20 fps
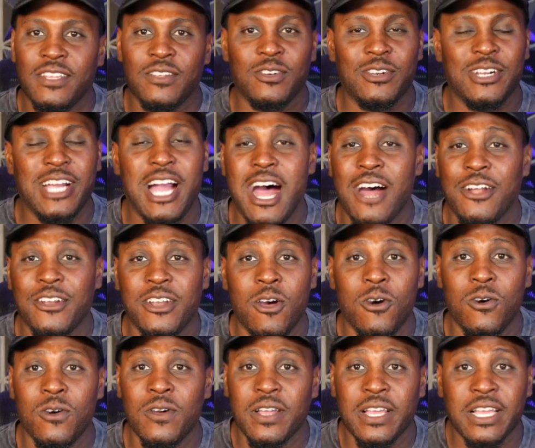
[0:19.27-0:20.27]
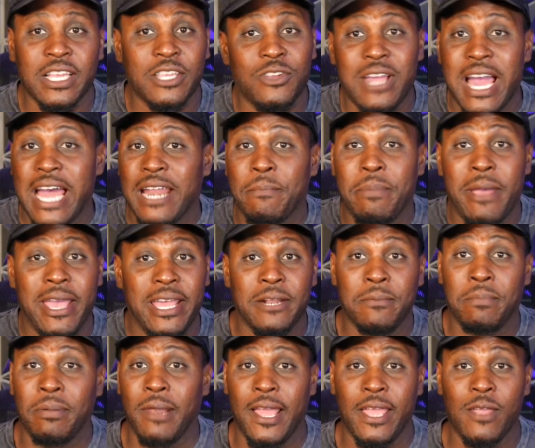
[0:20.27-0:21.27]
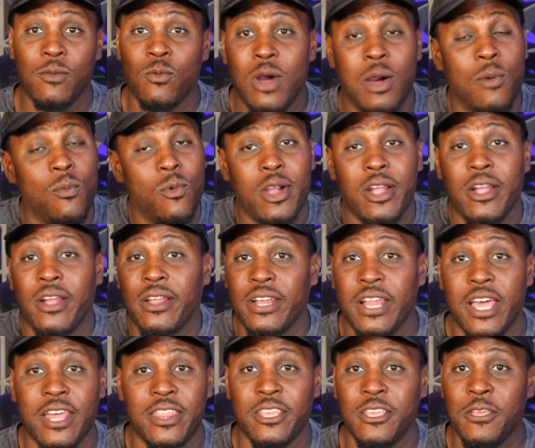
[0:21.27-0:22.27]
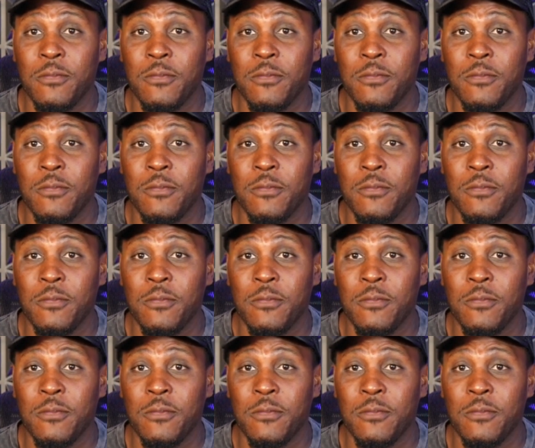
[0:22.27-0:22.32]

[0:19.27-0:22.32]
We all know you got to pay to play one way or another.